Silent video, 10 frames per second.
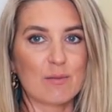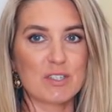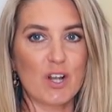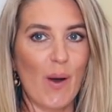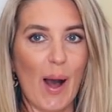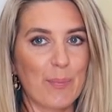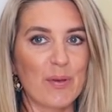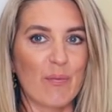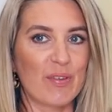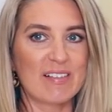I'm so
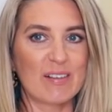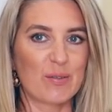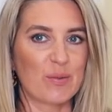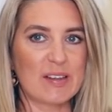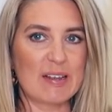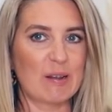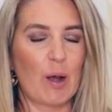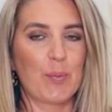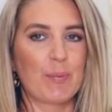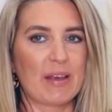happy with this little
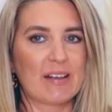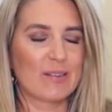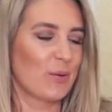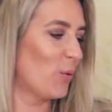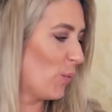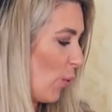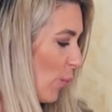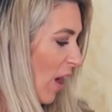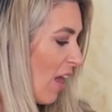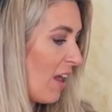setup. It makes it all
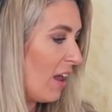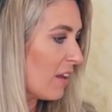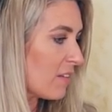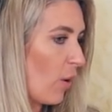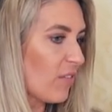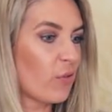warmer. So I